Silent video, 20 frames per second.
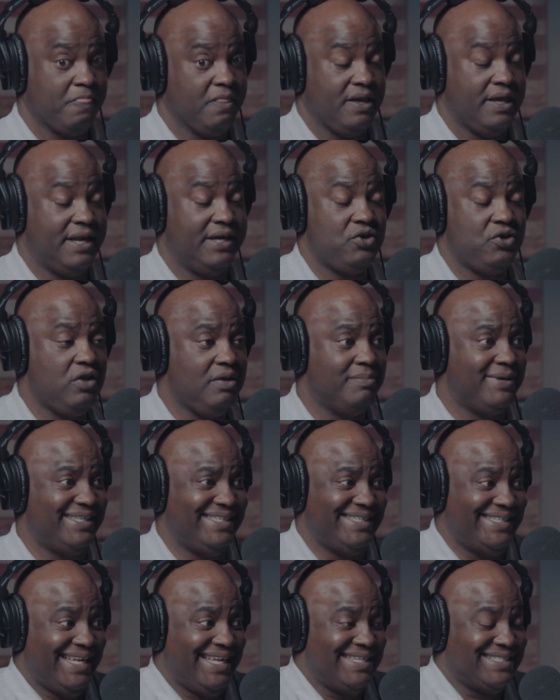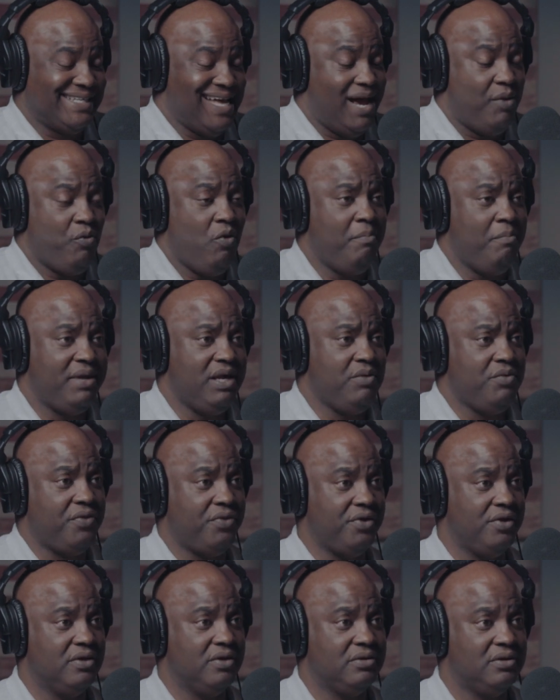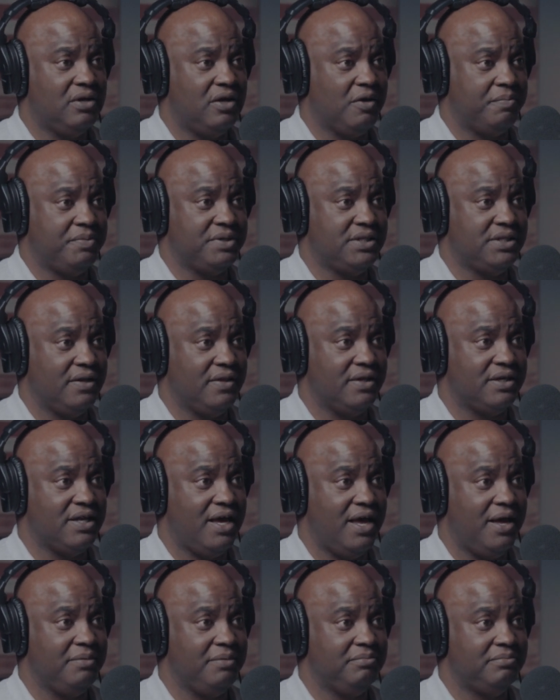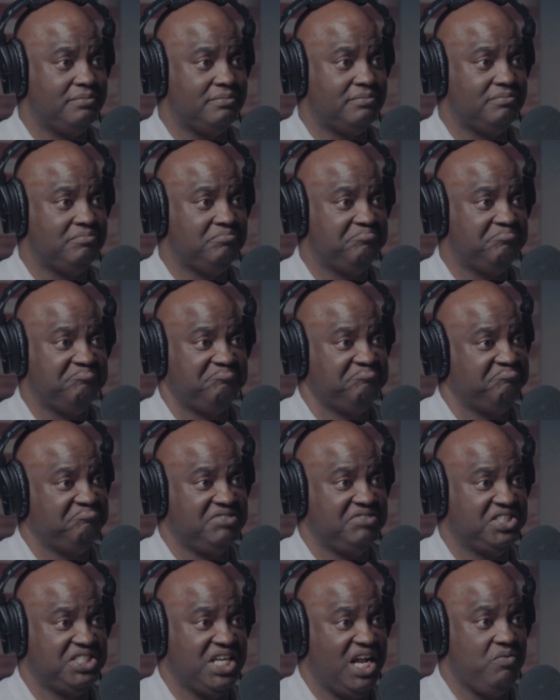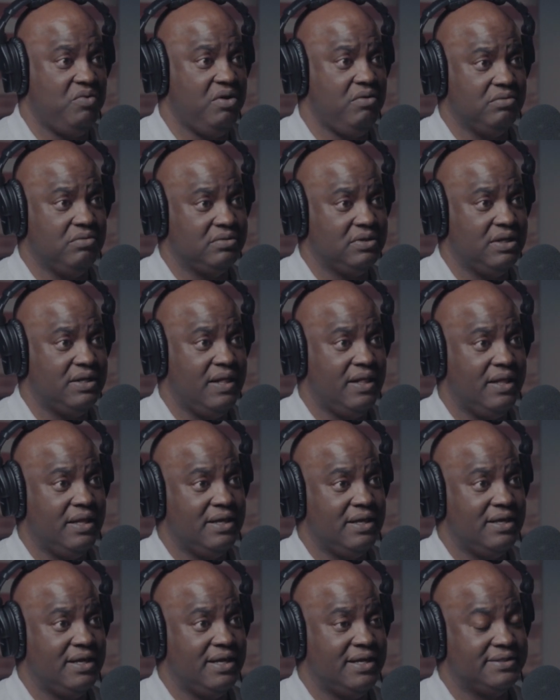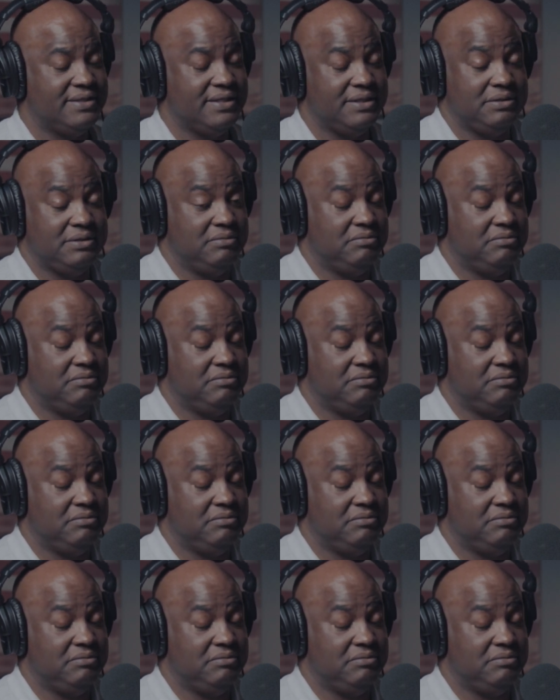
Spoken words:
And I told him, I said, I won't be with you 100% of the time. I said, I won't. I said,